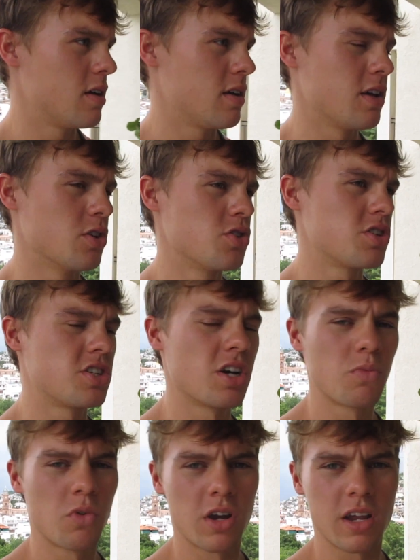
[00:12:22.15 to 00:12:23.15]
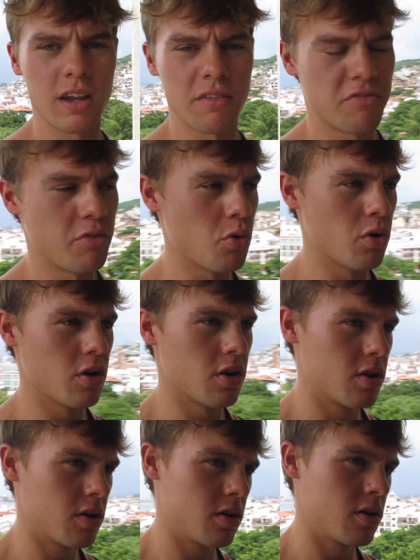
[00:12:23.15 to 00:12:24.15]
Hillary's done working at 4,
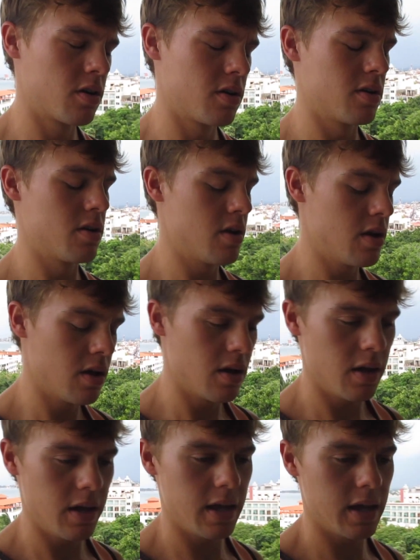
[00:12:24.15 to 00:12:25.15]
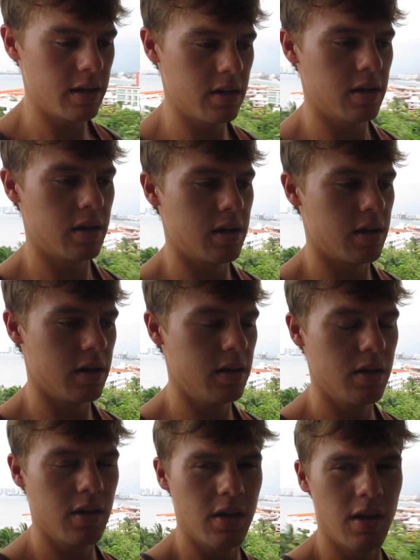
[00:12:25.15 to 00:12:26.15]
and
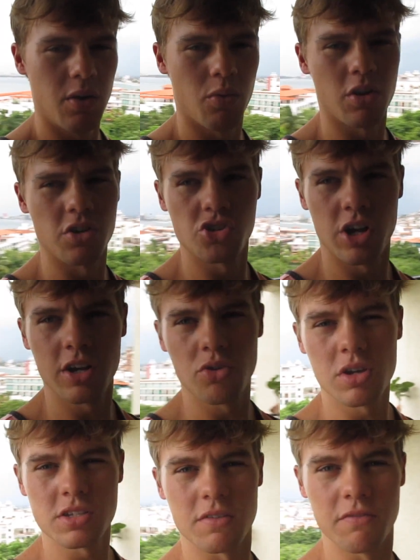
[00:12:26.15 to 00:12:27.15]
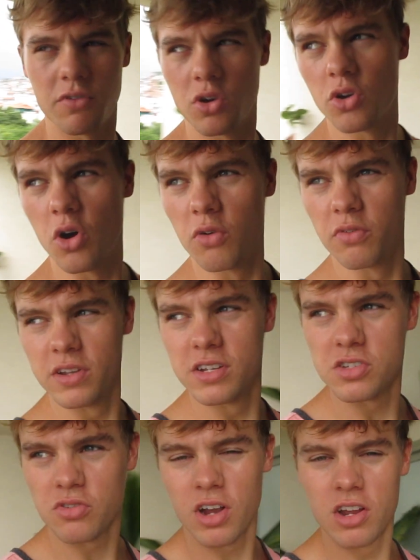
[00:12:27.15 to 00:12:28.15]
we're gonna try and go get some food. Hopefully it
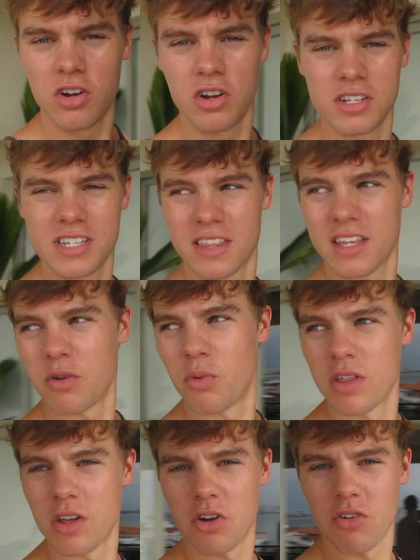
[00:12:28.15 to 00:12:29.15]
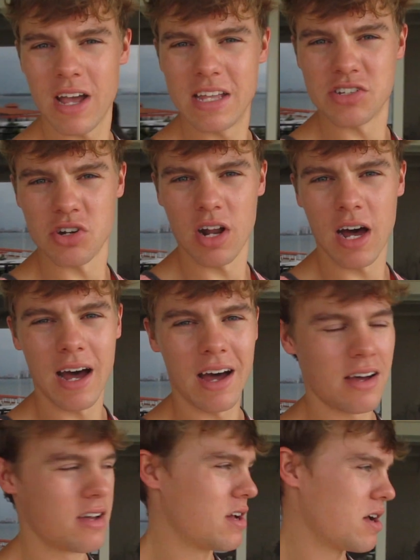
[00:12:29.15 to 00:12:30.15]
doesn't rain on us. I think whether it rains or not,
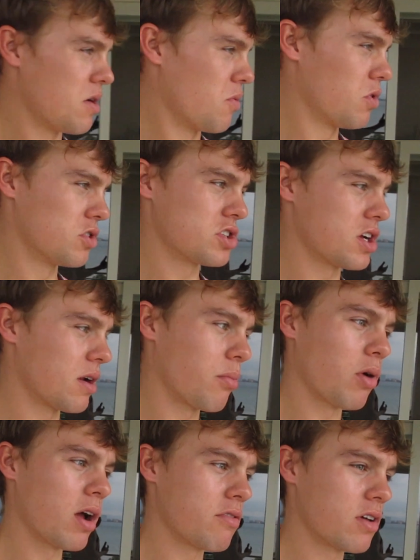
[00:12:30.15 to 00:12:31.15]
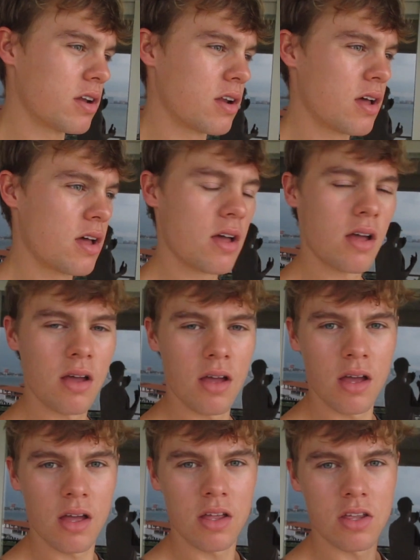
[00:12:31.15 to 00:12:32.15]
we're just gonna brave it.
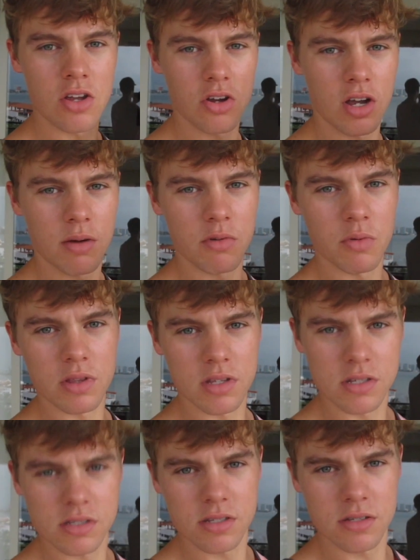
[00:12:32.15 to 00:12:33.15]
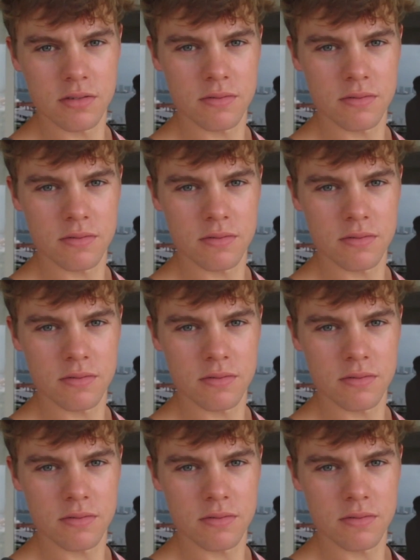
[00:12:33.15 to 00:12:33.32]
You're coming with us.